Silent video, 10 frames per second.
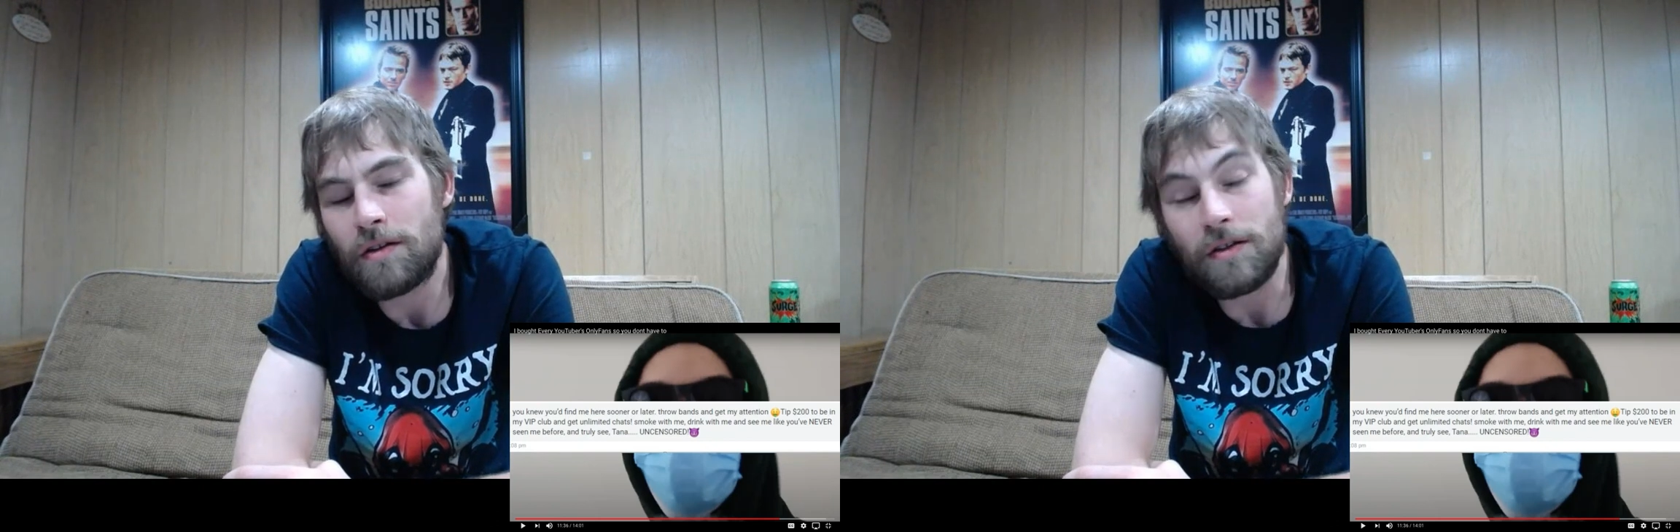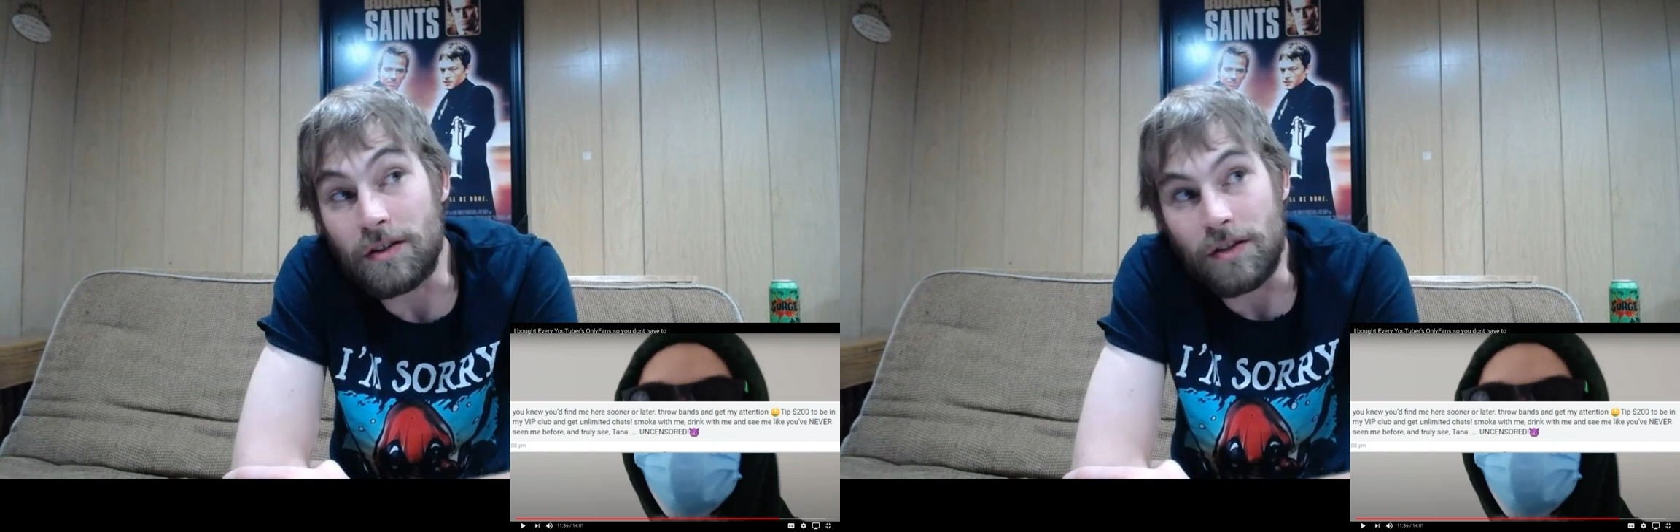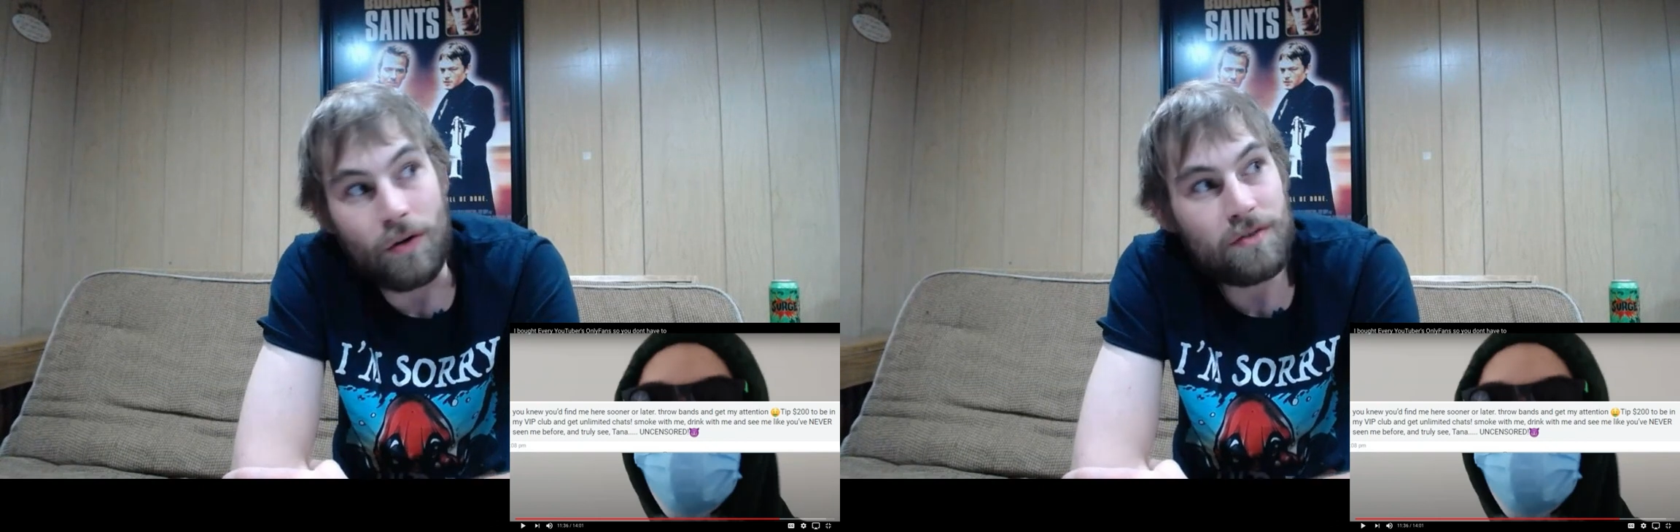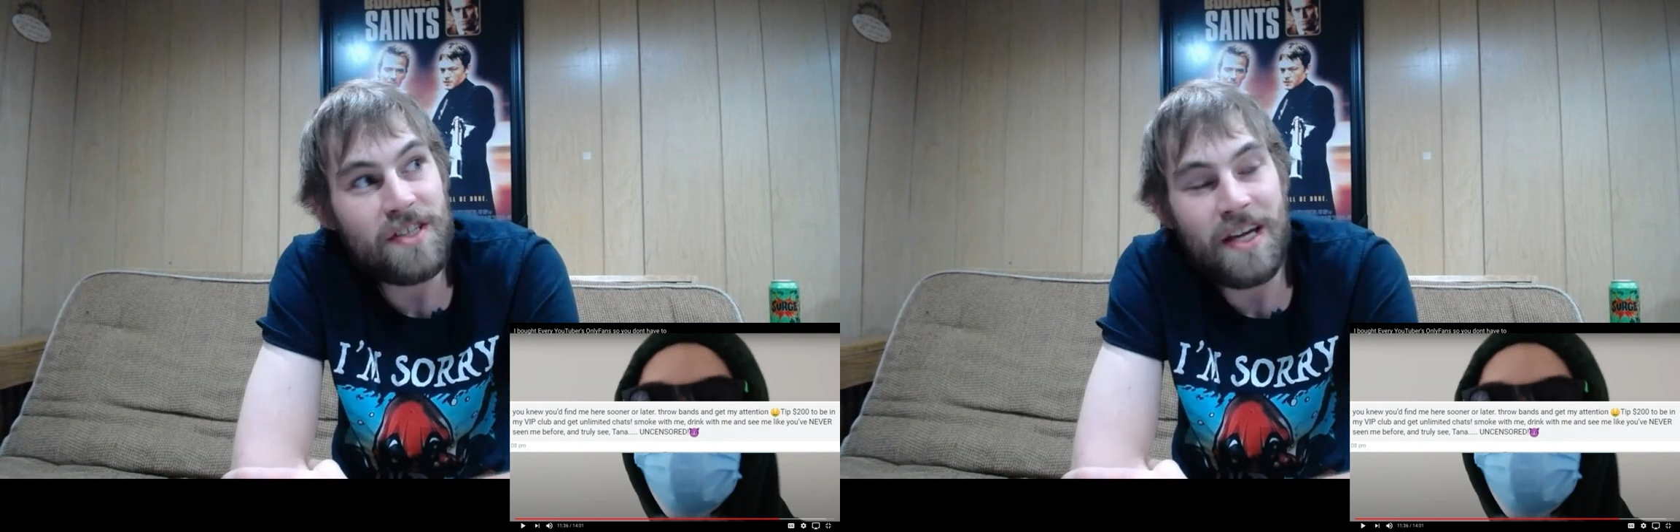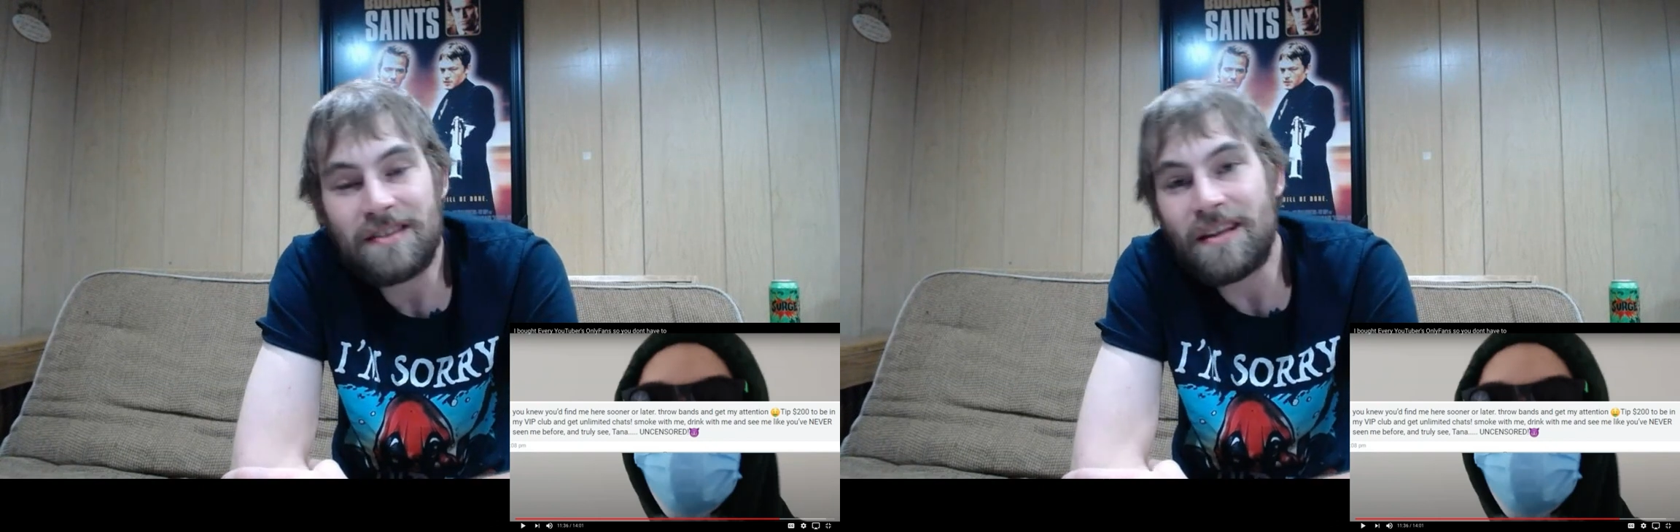Go take